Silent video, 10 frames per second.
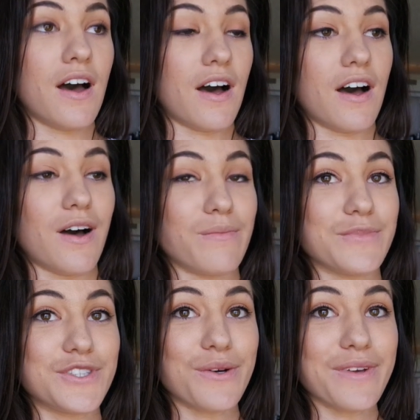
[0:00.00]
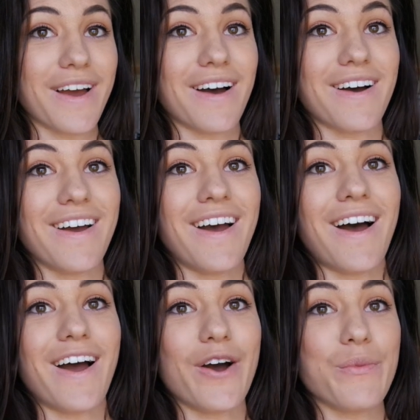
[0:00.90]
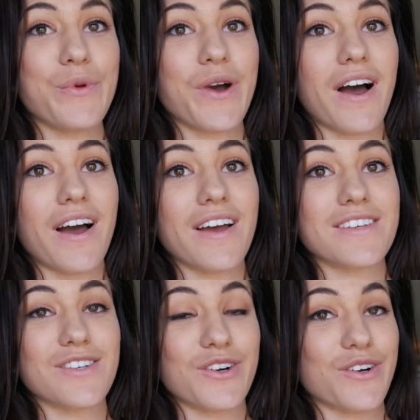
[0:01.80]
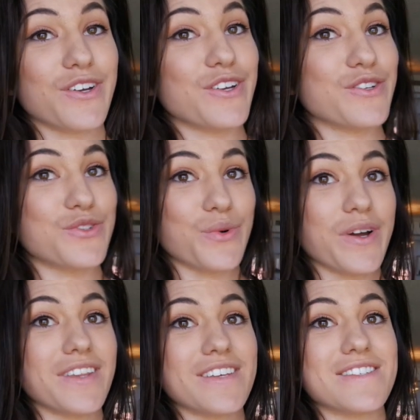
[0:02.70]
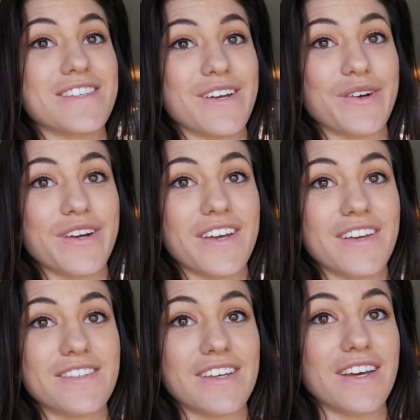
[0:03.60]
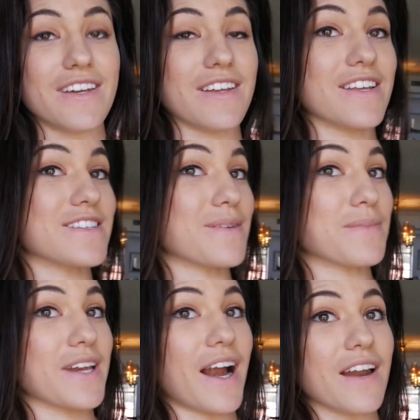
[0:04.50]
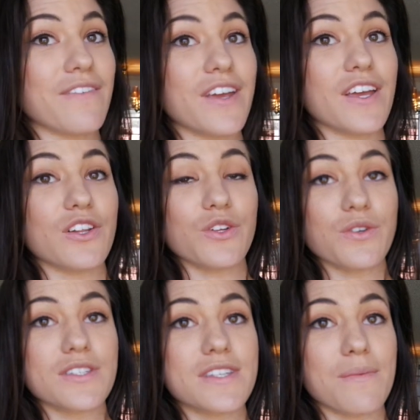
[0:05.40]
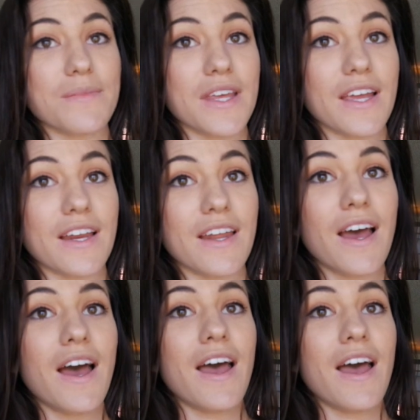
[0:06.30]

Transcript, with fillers: Um, so yeah, I hope you guys are gonna enjoy this series and get something out of it and learn something.